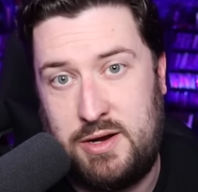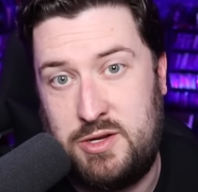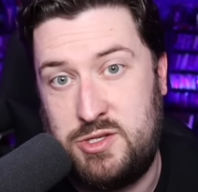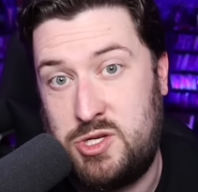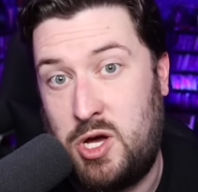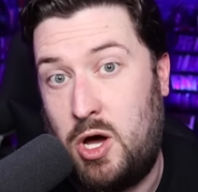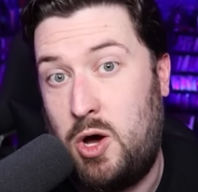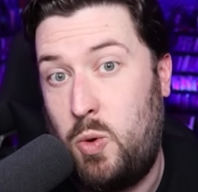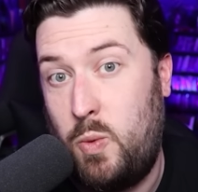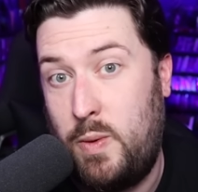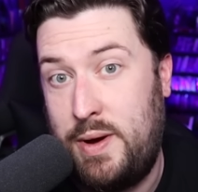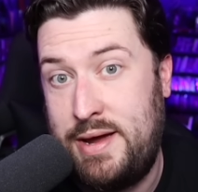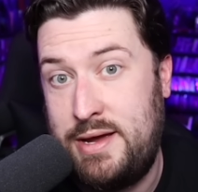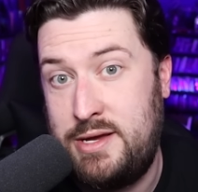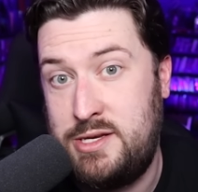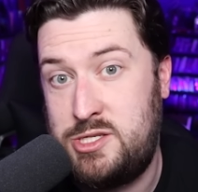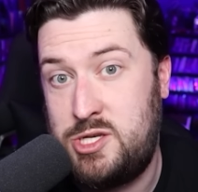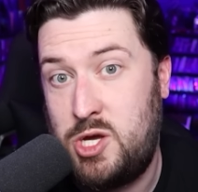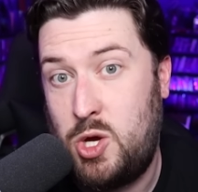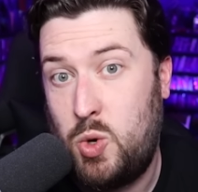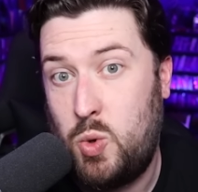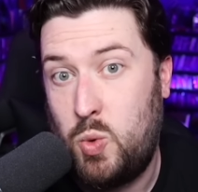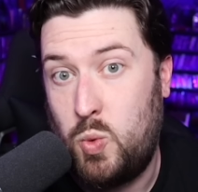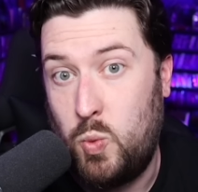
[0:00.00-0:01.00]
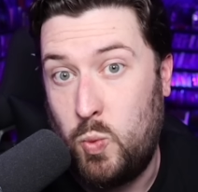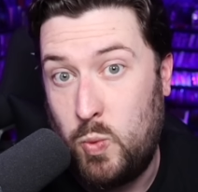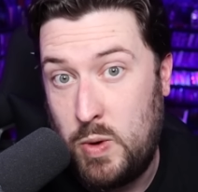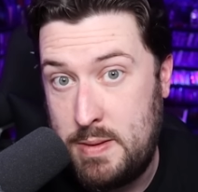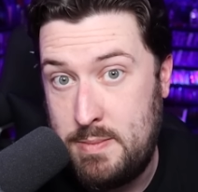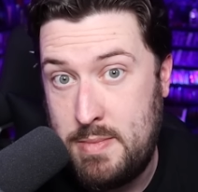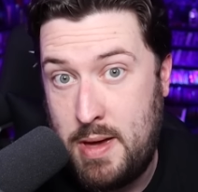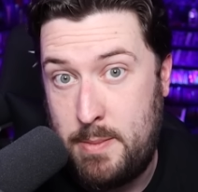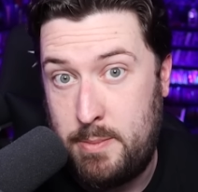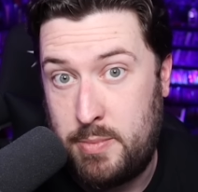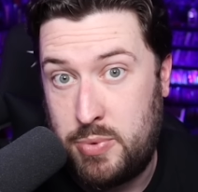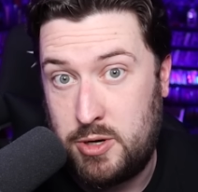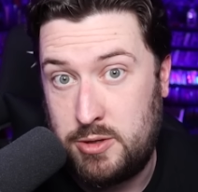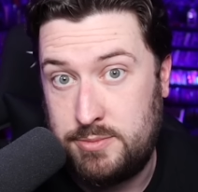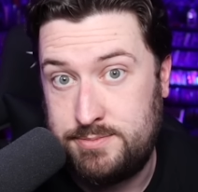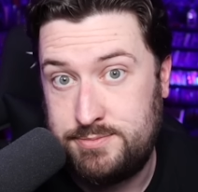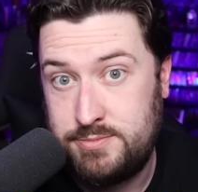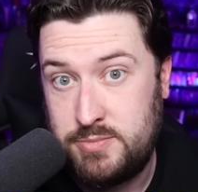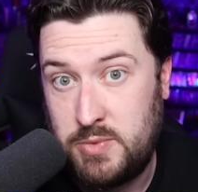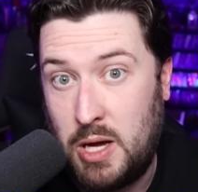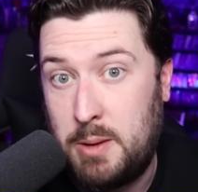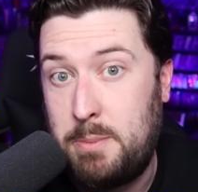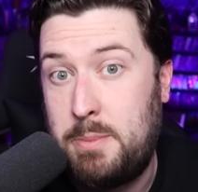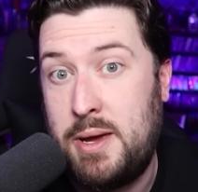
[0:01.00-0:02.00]
And as always, remember,
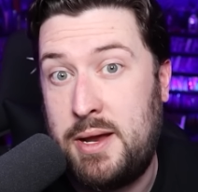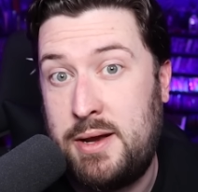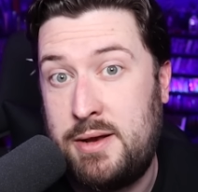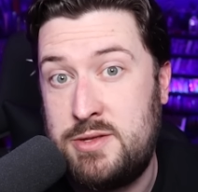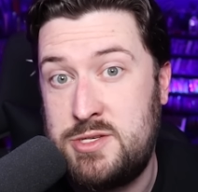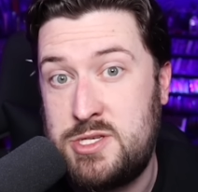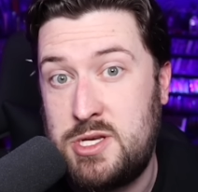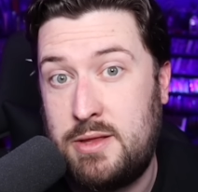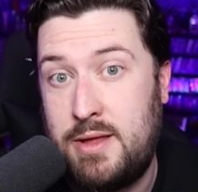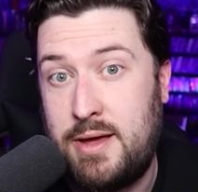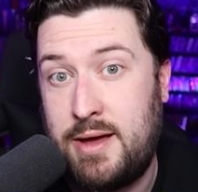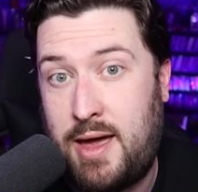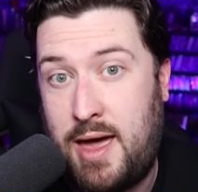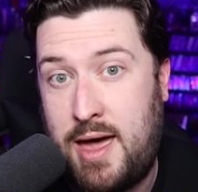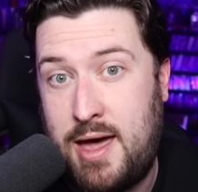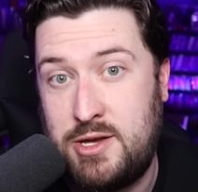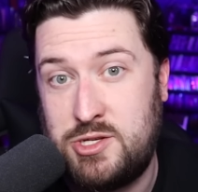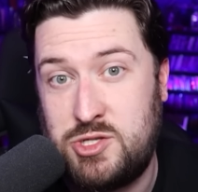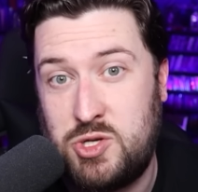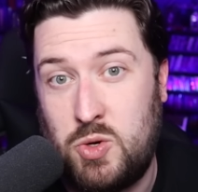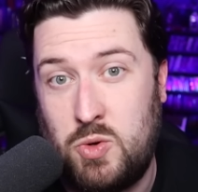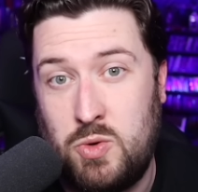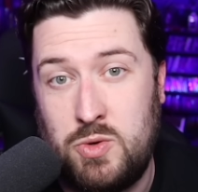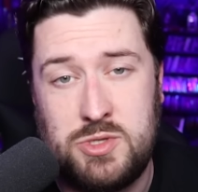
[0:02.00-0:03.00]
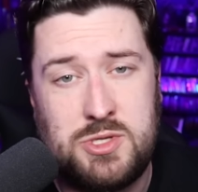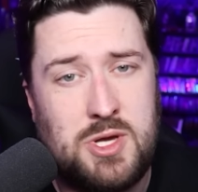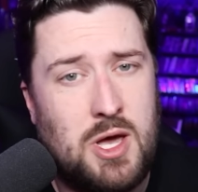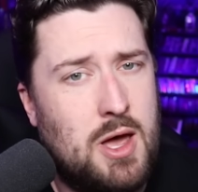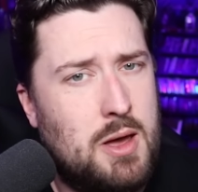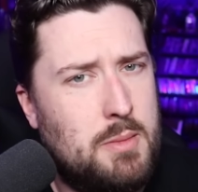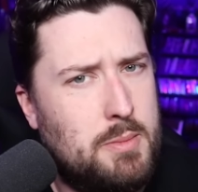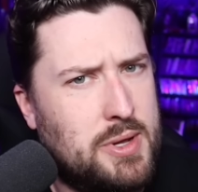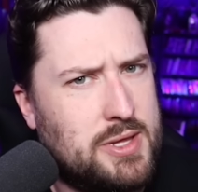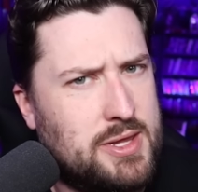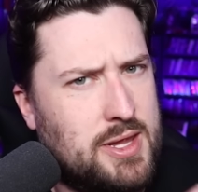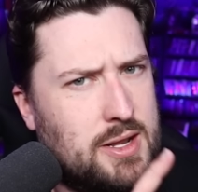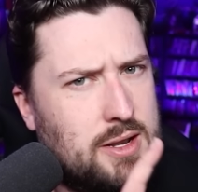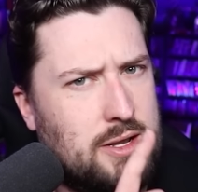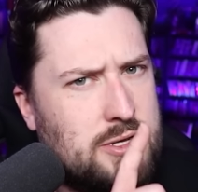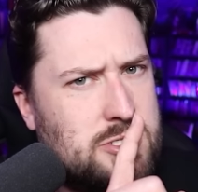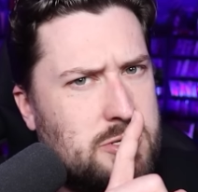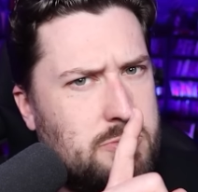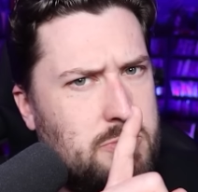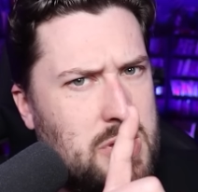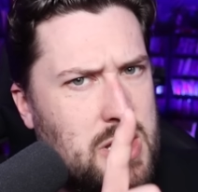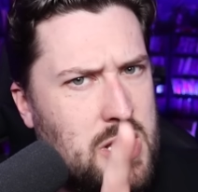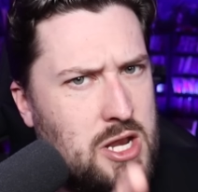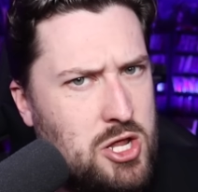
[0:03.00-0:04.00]
Opinions are like assholes, but that
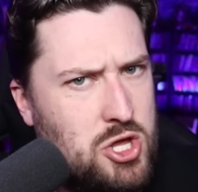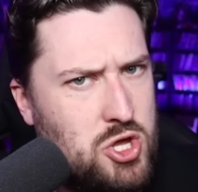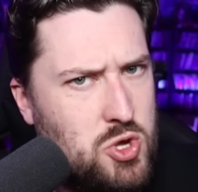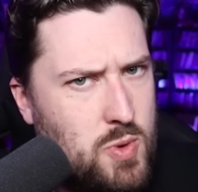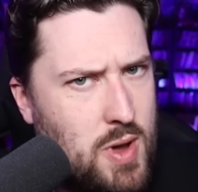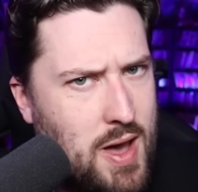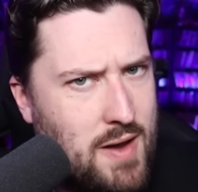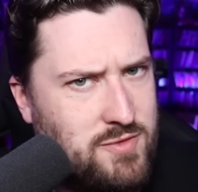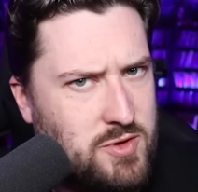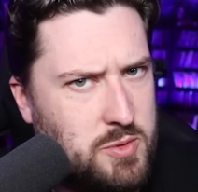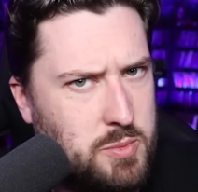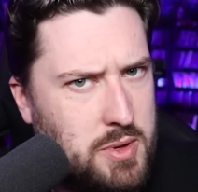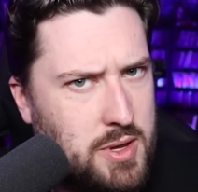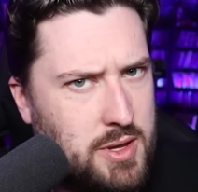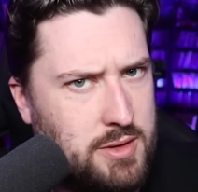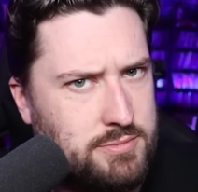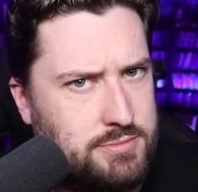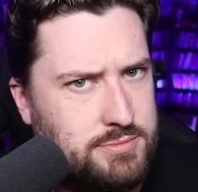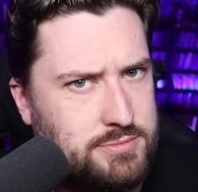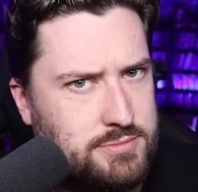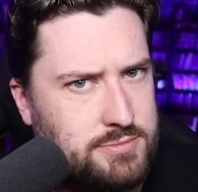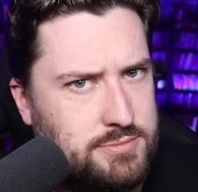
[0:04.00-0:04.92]
doesn't mean you have to be.